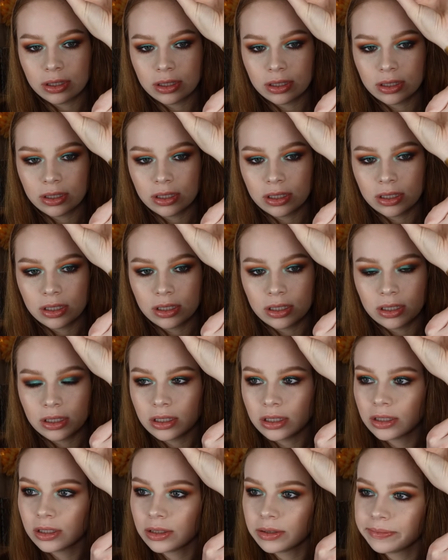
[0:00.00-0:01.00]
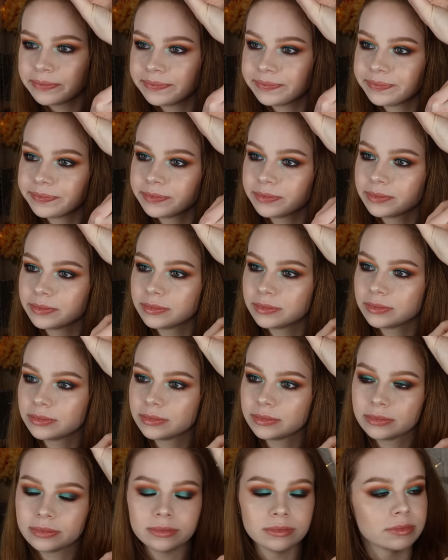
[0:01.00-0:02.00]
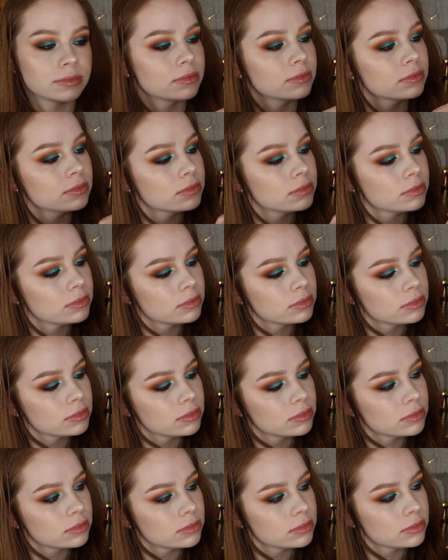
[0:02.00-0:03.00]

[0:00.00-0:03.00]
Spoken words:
[no speech]